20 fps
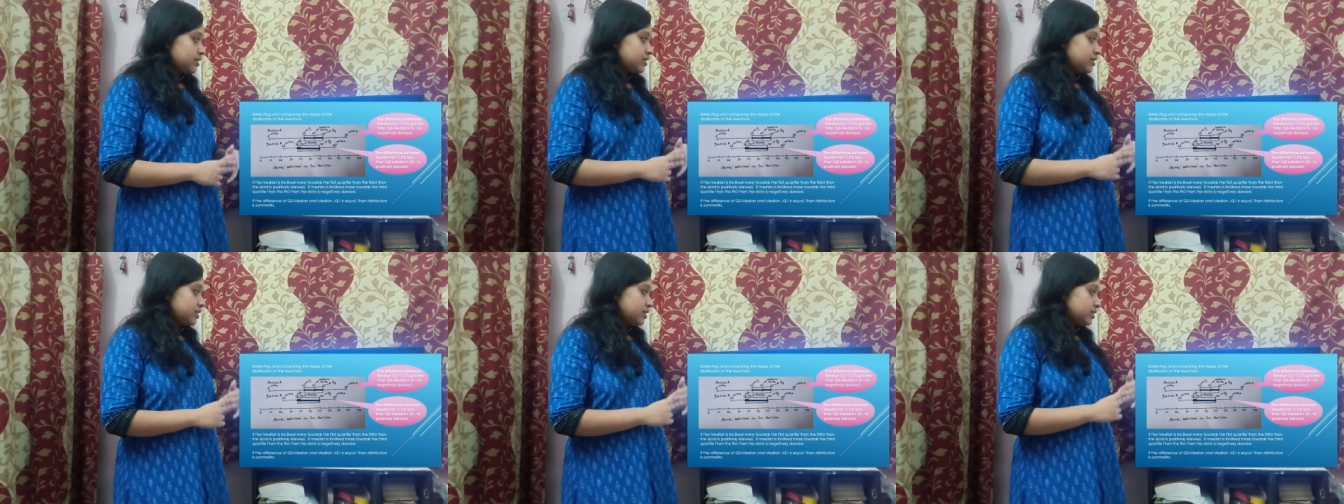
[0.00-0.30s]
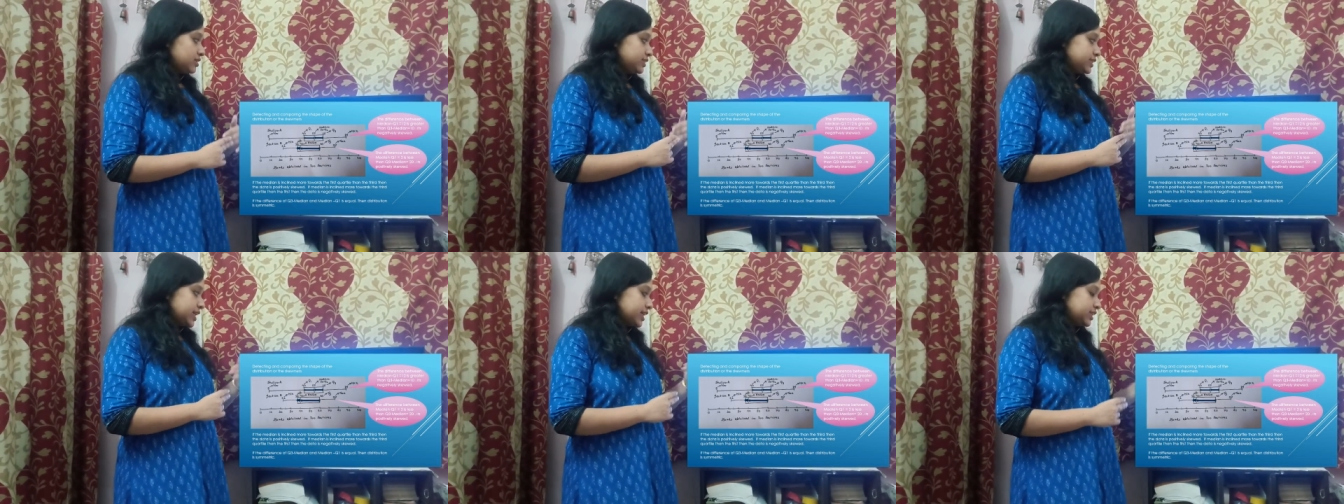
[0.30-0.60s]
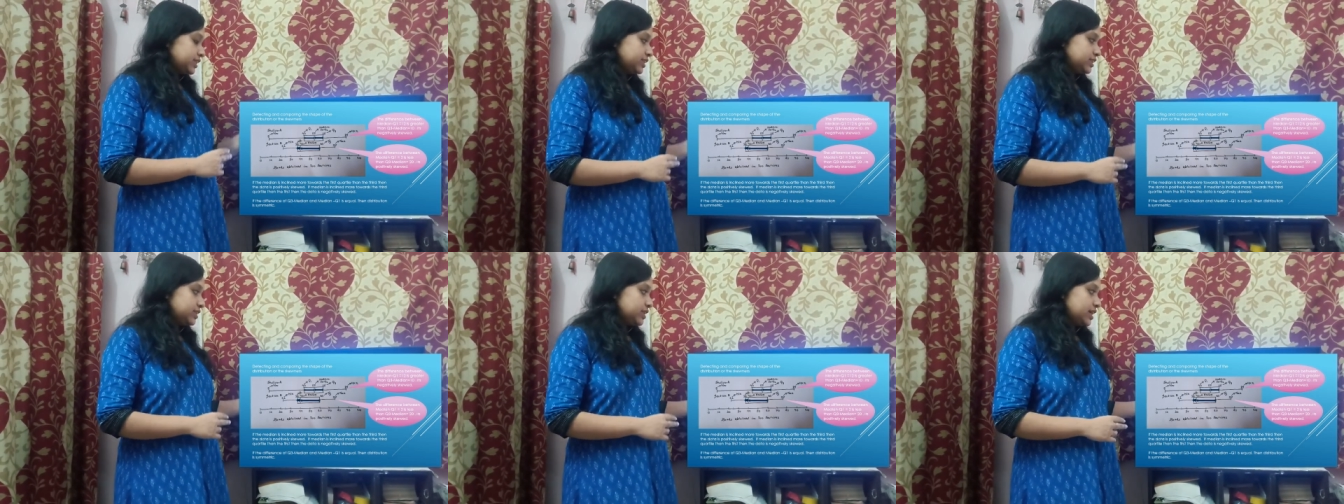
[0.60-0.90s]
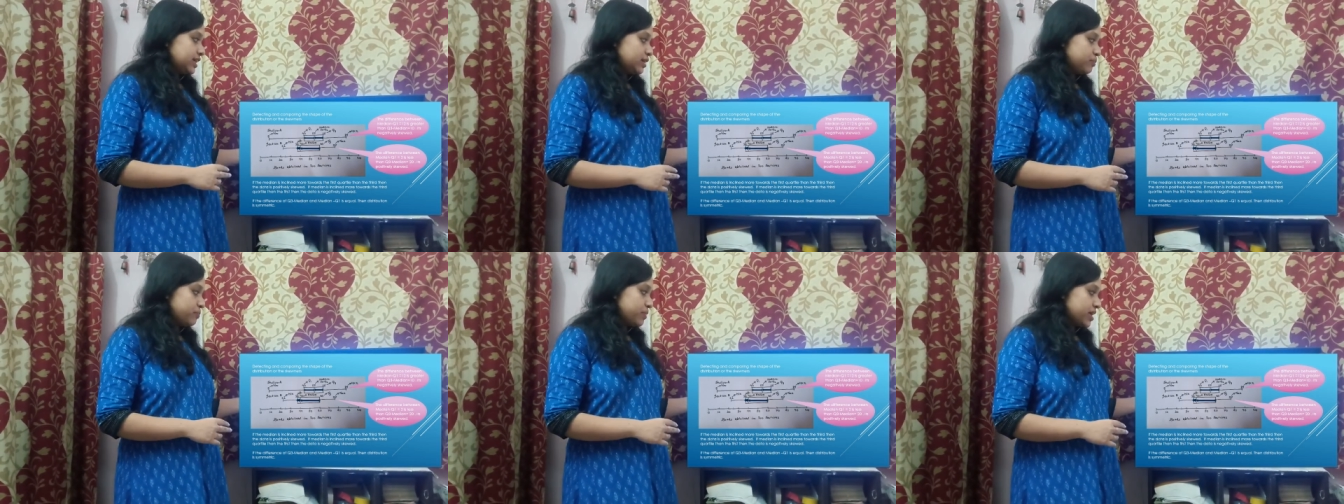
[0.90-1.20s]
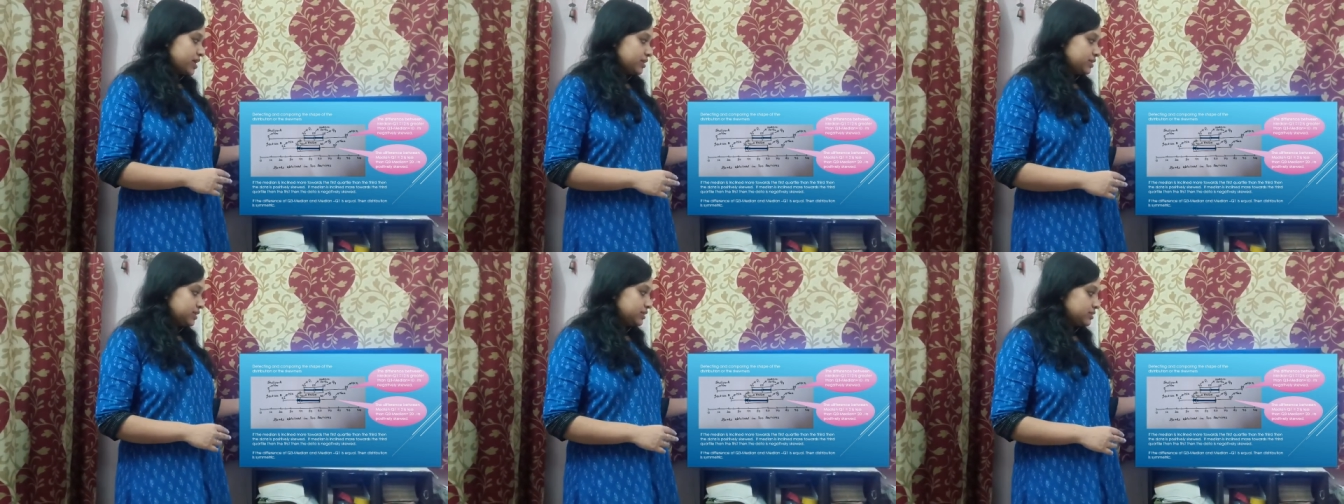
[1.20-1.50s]
the section A
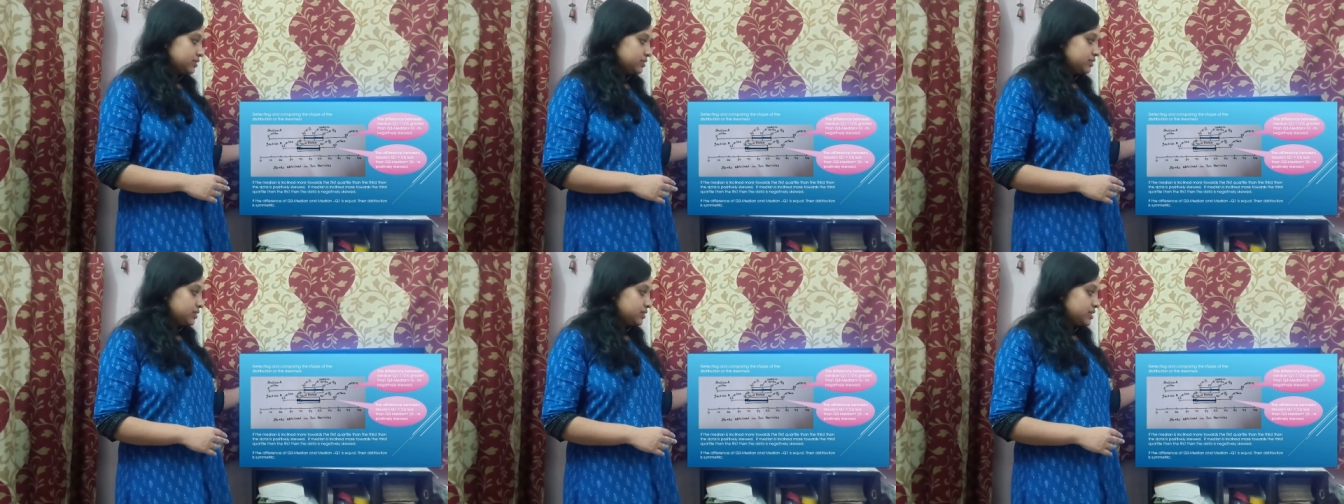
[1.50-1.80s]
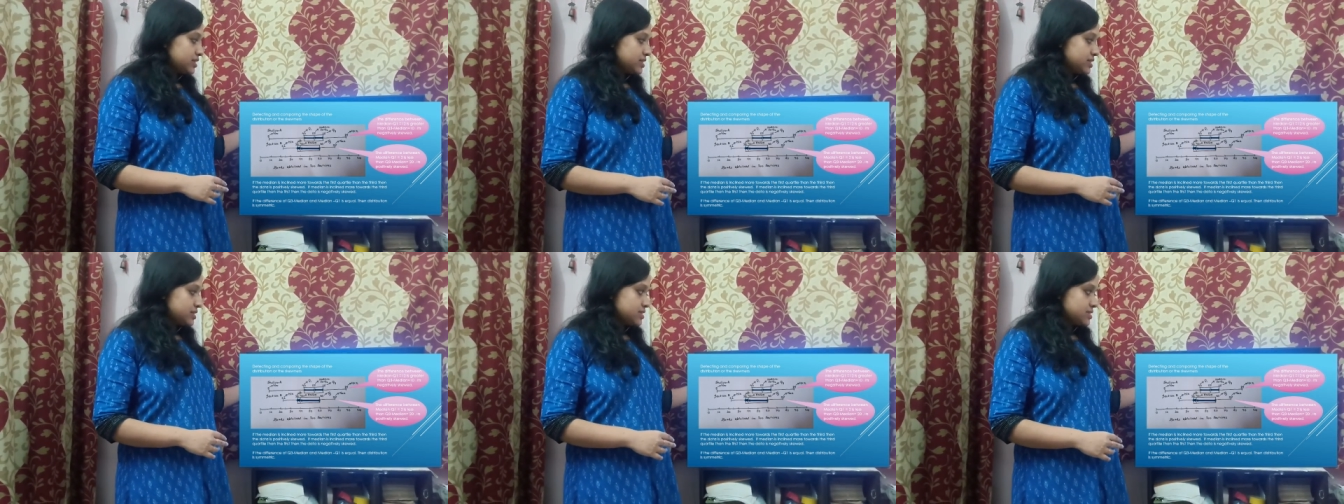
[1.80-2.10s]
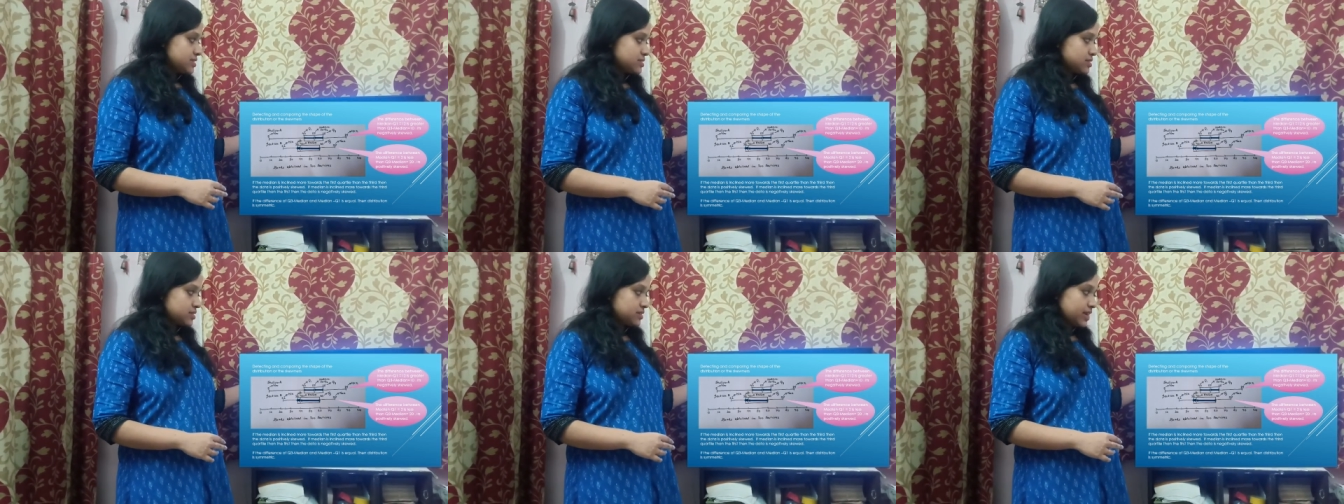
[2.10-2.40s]
part is